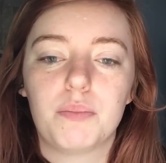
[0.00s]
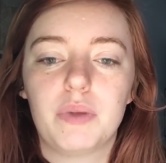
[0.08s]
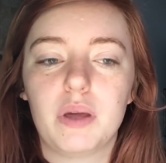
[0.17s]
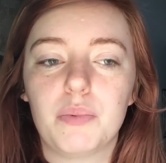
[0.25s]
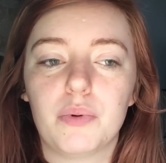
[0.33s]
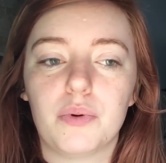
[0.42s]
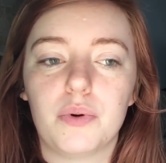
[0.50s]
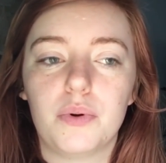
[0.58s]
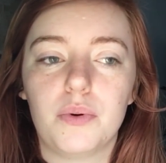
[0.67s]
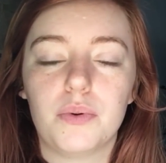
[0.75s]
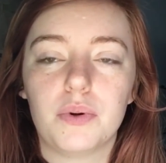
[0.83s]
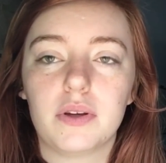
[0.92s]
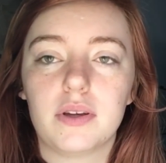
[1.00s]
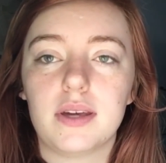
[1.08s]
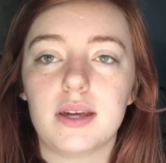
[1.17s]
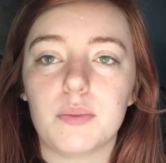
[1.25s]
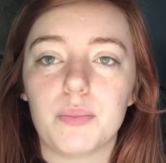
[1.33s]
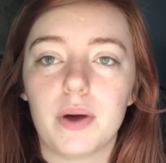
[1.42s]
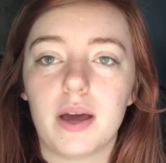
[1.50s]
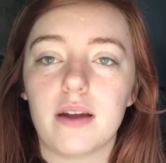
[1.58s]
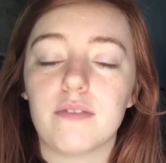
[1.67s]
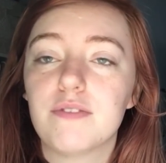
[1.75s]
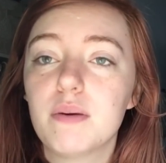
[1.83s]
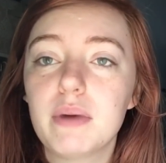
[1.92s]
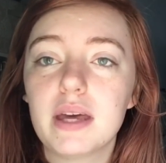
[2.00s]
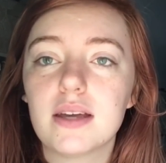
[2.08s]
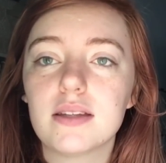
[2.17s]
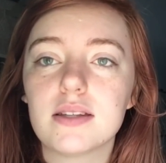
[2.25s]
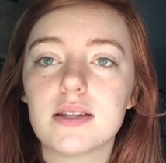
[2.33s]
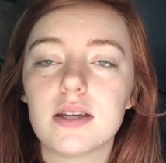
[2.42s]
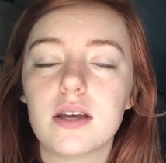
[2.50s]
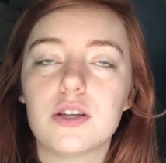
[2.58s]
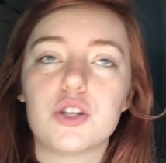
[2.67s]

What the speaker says: people who keep amphibians,